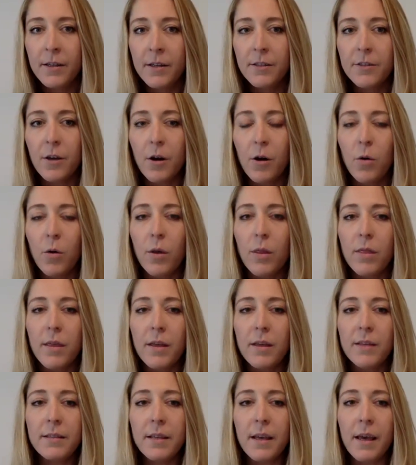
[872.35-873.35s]
So
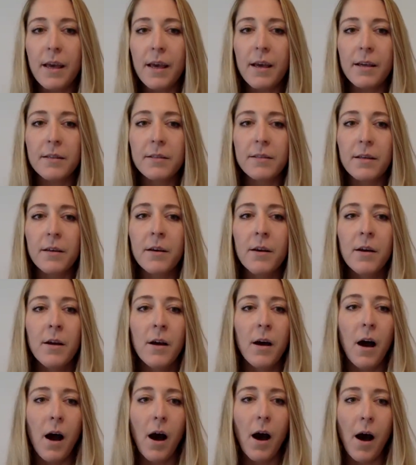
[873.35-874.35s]
this is
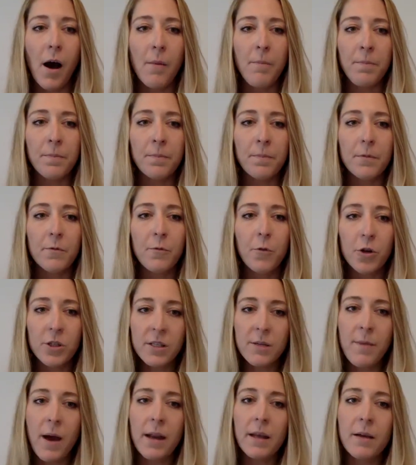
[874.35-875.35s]
Four
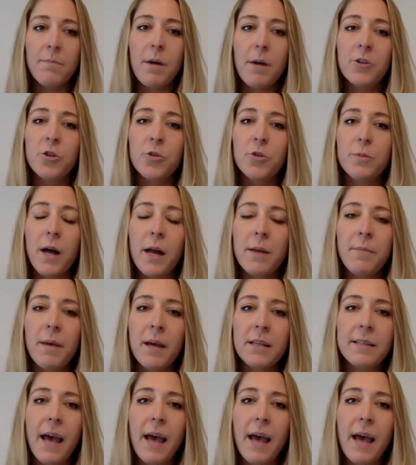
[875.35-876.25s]
Sigmatic mushroom blend mix.